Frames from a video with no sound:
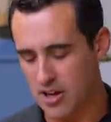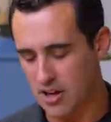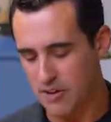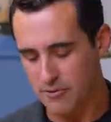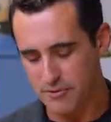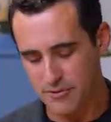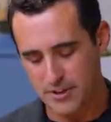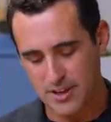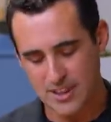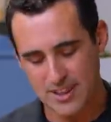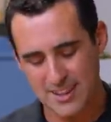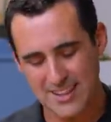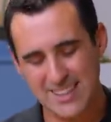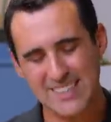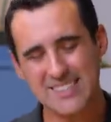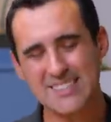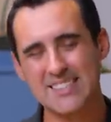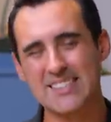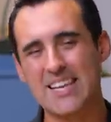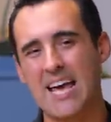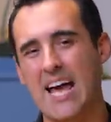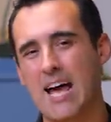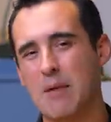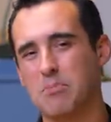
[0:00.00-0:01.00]
of these
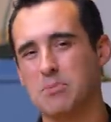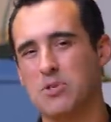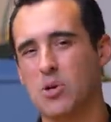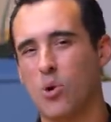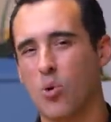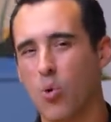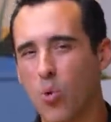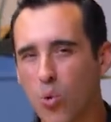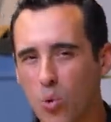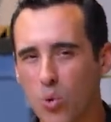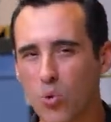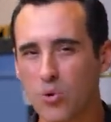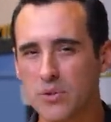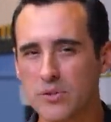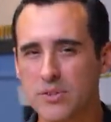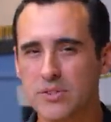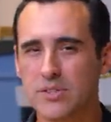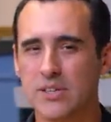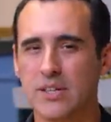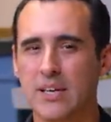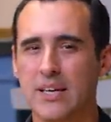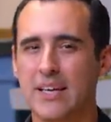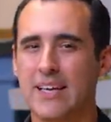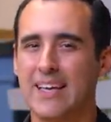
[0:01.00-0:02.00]
tapped
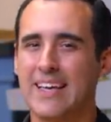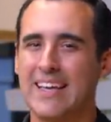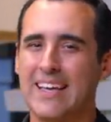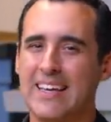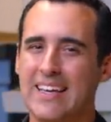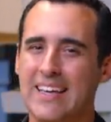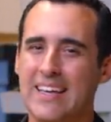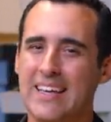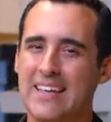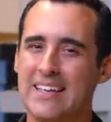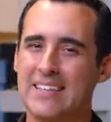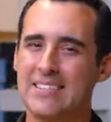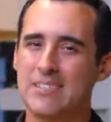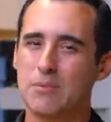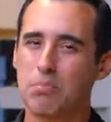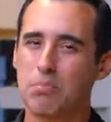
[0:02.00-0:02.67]
holes is